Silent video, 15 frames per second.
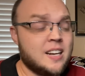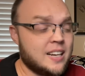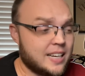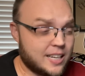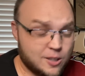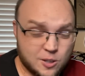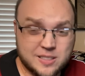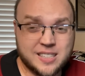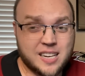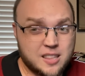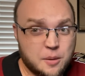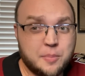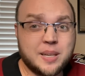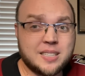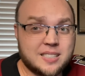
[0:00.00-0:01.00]
He looks like the
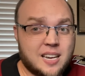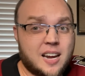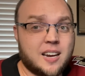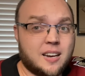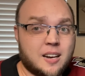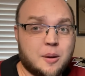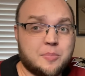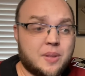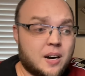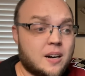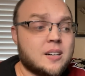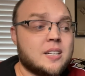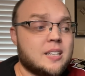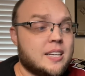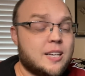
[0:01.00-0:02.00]
Beast Titan up there.
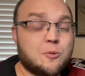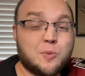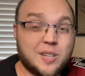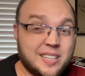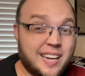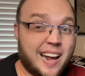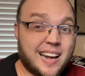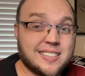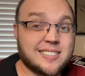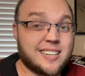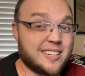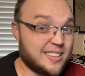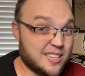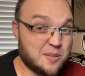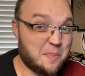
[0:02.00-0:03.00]
He really has
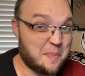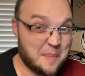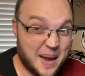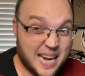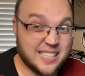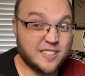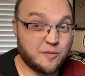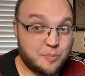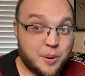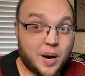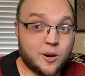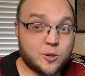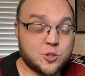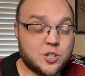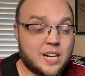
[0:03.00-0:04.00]
like this massive
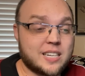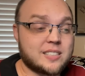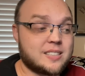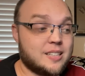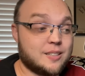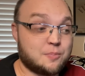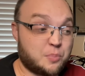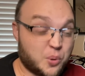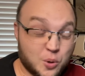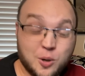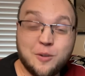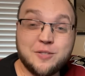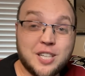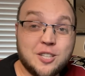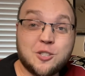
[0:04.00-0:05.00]
barrel chest that
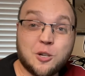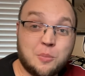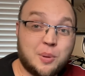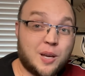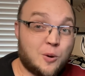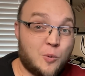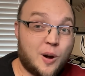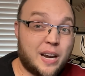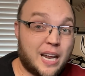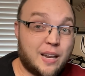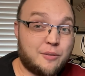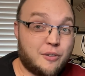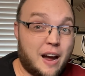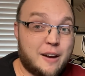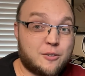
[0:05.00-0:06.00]
proves he should be a
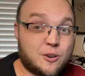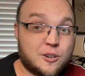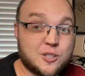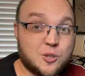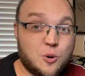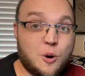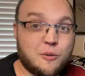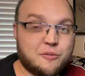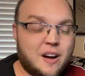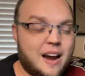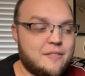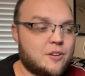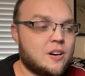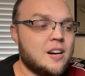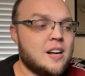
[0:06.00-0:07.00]
185er or 205er.